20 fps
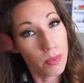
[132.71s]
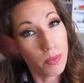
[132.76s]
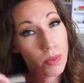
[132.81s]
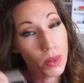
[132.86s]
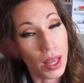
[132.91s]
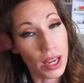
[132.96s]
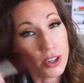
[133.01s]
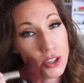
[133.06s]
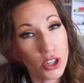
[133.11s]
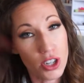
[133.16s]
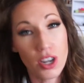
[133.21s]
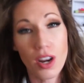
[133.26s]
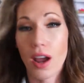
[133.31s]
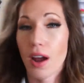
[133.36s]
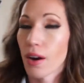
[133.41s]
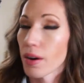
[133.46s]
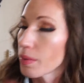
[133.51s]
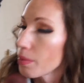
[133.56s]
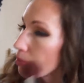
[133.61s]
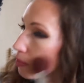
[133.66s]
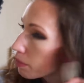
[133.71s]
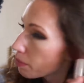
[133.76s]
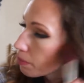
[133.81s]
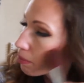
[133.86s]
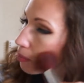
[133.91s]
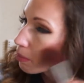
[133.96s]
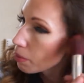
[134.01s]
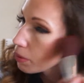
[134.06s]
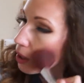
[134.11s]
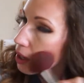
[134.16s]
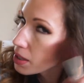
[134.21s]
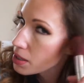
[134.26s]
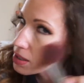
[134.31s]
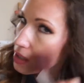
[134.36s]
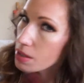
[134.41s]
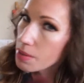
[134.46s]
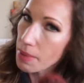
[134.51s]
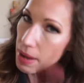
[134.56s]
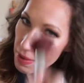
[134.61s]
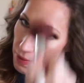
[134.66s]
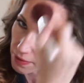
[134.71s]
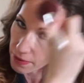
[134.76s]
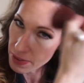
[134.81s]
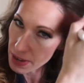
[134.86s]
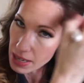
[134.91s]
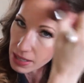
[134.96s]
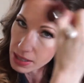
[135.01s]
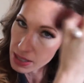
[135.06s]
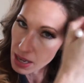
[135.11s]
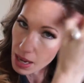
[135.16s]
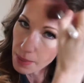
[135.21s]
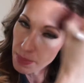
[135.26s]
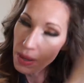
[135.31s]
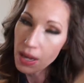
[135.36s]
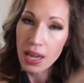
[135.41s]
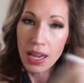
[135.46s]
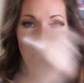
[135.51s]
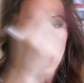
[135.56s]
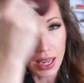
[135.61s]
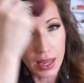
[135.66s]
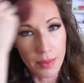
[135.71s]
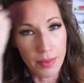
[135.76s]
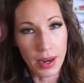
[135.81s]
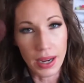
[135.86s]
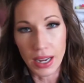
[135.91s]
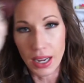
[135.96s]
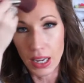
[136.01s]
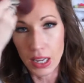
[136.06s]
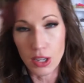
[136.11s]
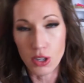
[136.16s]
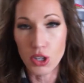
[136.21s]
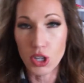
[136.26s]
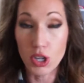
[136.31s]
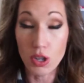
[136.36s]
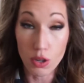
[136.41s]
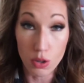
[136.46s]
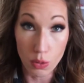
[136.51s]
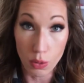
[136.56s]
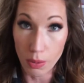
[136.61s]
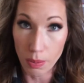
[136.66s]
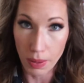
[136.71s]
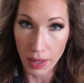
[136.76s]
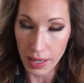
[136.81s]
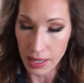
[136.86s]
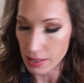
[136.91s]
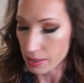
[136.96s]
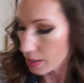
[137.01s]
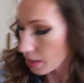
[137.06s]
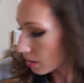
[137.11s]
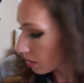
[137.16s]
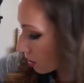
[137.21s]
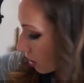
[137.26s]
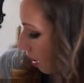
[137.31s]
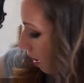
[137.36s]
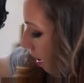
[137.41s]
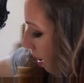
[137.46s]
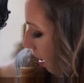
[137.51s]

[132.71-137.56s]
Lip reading: bronzed my face up in my usual places.